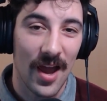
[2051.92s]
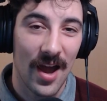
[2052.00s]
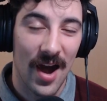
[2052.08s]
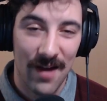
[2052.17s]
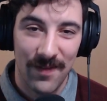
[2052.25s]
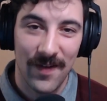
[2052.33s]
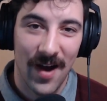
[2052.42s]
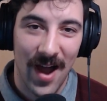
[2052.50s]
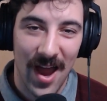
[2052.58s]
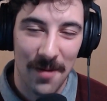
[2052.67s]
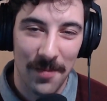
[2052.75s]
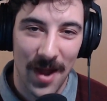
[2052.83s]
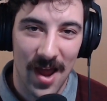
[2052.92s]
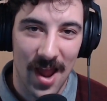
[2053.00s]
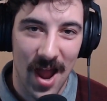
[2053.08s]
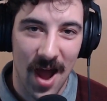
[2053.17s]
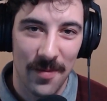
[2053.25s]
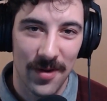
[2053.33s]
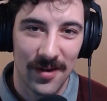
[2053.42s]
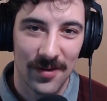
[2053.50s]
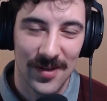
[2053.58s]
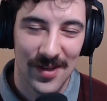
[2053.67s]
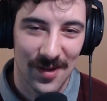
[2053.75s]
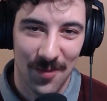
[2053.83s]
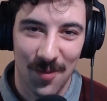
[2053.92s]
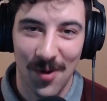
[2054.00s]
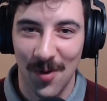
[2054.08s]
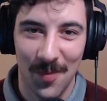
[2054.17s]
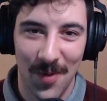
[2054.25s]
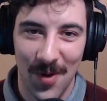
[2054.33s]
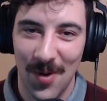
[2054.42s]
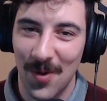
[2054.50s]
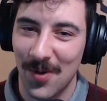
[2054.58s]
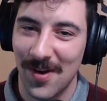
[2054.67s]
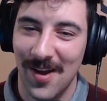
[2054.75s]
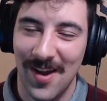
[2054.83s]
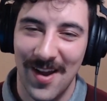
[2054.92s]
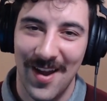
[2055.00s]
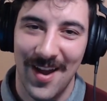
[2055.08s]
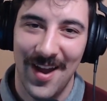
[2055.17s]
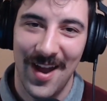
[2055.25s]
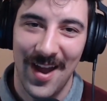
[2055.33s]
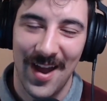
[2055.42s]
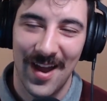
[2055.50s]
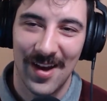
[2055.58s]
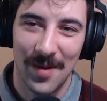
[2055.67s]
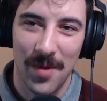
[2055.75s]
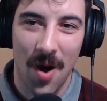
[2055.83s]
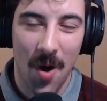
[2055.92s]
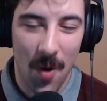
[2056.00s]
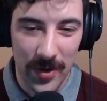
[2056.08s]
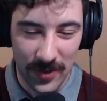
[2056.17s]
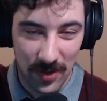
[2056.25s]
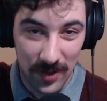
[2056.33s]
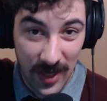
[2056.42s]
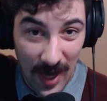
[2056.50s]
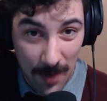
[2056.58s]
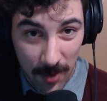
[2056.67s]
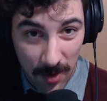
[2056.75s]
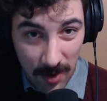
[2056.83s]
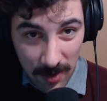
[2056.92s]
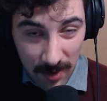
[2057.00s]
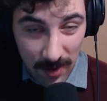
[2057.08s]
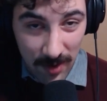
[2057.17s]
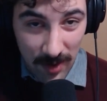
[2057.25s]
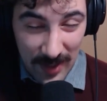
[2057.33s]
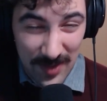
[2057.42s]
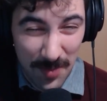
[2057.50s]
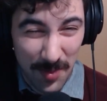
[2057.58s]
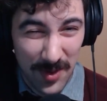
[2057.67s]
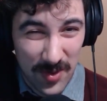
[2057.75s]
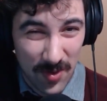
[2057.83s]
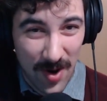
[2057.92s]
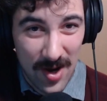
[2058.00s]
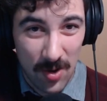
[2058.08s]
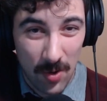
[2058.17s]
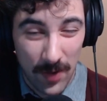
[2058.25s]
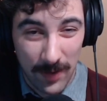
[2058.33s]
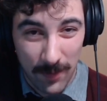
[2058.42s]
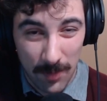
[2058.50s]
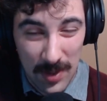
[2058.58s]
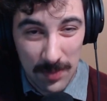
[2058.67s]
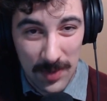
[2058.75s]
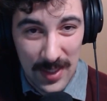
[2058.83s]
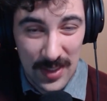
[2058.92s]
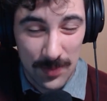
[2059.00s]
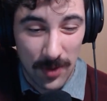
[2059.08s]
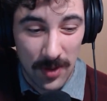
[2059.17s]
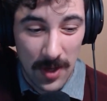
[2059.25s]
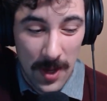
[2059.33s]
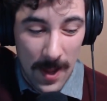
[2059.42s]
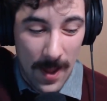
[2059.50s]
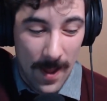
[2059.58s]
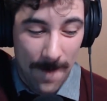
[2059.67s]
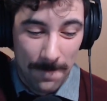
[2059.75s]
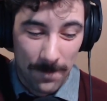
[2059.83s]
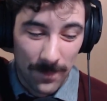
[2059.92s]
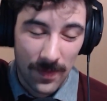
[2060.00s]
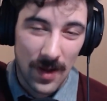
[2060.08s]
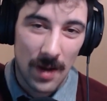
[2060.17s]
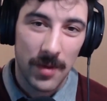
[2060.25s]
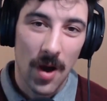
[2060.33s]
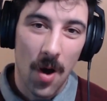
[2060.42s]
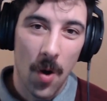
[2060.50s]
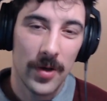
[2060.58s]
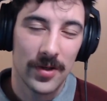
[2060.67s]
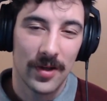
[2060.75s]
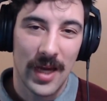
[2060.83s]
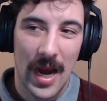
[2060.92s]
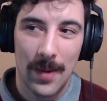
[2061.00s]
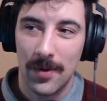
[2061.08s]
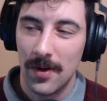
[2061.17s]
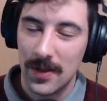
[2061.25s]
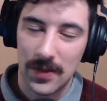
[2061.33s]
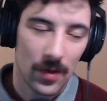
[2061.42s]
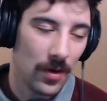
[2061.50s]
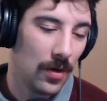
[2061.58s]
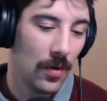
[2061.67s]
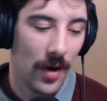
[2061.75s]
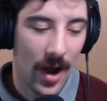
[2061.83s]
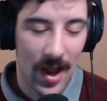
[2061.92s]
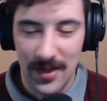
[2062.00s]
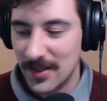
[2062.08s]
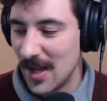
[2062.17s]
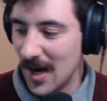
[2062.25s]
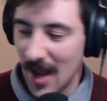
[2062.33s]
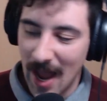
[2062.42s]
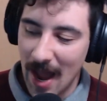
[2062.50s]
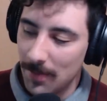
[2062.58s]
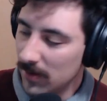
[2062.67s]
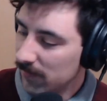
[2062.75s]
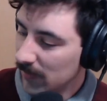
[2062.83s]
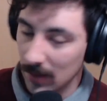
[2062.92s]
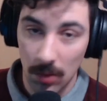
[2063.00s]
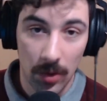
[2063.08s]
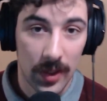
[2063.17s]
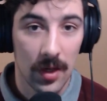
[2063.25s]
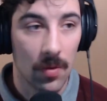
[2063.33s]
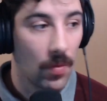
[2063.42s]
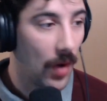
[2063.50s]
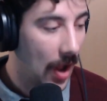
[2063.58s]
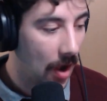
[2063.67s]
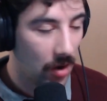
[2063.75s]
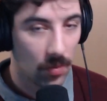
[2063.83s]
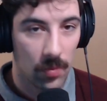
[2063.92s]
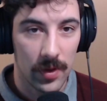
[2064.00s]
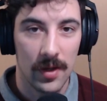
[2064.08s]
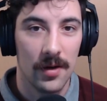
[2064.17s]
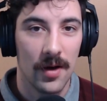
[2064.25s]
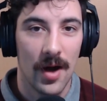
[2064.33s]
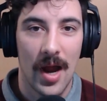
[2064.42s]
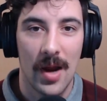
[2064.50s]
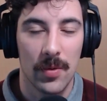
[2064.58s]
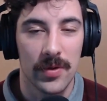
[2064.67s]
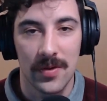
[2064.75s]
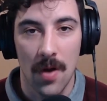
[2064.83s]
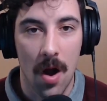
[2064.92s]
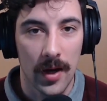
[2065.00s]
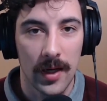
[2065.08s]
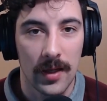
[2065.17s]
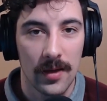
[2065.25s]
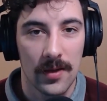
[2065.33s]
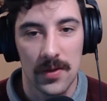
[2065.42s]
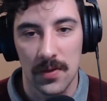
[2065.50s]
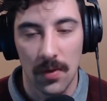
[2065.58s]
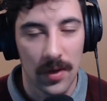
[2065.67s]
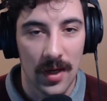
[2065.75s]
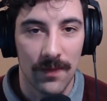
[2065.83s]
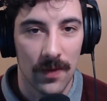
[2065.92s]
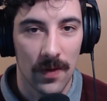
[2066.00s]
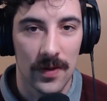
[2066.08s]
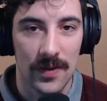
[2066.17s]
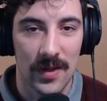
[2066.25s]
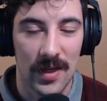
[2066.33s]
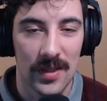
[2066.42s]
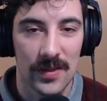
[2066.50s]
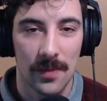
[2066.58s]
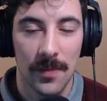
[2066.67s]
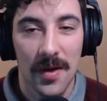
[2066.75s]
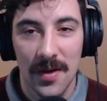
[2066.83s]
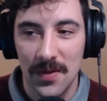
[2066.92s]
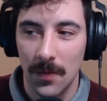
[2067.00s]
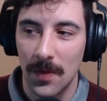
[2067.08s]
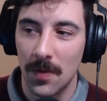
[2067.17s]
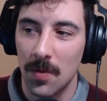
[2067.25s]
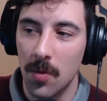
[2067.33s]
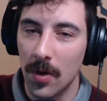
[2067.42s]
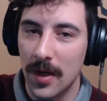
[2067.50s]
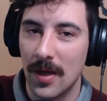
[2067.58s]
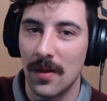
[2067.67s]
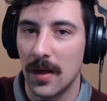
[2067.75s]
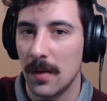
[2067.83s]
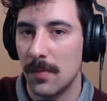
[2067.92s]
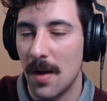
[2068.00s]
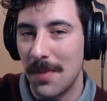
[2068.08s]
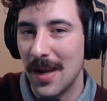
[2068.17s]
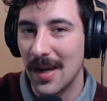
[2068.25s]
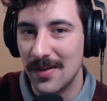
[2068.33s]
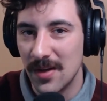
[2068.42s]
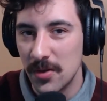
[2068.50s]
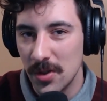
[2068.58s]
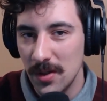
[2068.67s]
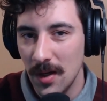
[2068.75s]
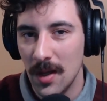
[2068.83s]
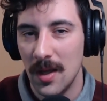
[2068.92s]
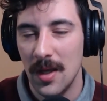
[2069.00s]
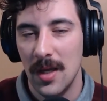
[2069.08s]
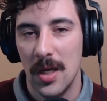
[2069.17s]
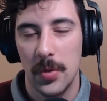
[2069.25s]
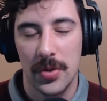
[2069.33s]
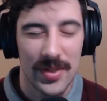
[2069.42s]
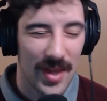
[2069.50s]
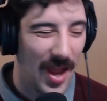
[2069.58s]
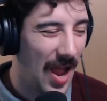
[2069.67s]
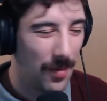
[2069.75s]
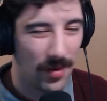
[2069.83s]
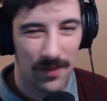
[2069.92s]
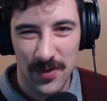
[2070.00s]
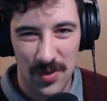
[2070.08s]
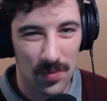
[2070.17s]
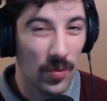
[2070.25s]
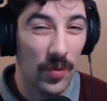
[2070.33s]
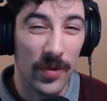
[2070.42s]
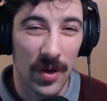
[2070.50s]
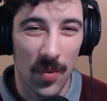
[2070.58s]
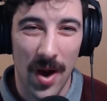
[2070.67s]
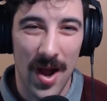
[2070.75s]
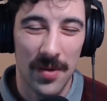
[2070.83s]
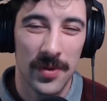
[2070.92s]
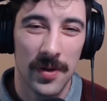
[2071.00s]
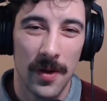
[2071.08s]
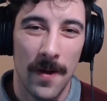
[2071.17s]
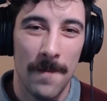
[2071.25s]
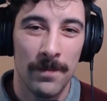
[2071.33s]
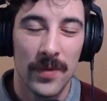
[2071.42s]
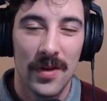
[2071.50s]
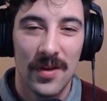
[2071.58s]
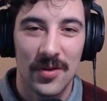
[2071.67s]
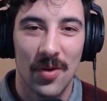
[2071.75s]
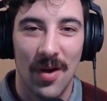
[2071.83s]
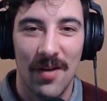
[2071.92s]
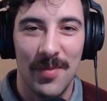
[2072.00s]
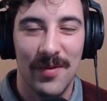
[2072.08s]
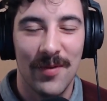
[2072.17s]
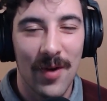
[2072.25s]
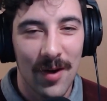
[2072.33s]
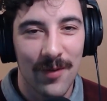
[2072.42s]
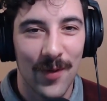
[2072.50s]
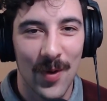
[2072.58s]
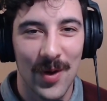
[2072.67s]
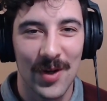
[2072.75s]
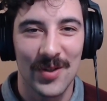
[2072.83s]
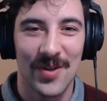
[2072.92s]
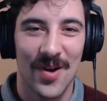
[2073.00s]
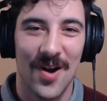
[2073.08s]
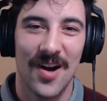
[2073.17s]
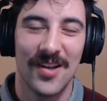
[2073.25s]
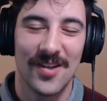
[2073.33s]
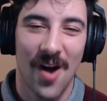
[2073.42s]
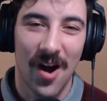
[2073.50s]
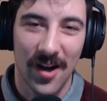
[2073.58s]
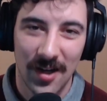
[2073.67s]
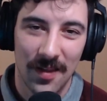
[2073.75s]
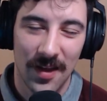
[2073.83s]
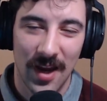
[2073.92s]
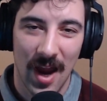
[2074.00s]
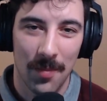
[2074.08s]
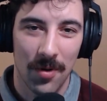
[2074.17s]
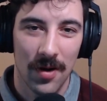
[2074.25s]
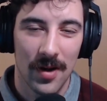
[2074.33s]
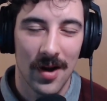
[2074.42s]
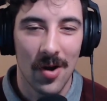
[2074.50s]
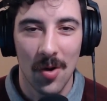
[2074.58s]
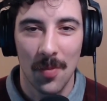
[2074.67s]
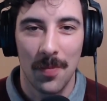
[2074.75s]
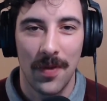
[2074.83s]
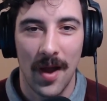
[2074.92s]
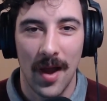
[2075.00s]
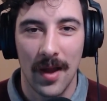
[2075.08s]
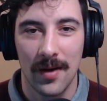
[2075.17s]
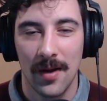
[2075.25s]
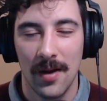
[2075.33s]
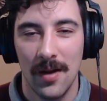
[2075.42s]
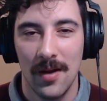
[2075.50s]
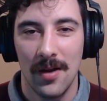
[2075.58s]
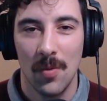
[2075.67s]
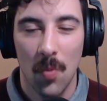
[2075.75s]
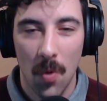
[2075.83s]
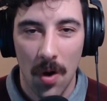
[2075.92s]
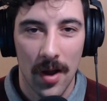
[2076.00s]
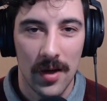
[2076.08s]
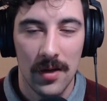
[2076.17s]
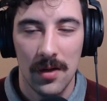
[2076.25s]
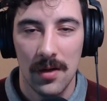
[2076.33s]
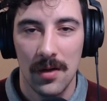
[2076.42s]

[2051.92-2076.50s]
I had a bad habit since I work remote and I'm not always on camera. I typically try to, like, for big meetings, but I'm not always on camera. And so I just had a habit of like looking around when I was talking and just looking at various things. I'm not necessarily looking like I'm not paying attention. It was just a habit of just moving around. So I've been very focused on talking to the camera, and I hope that, one,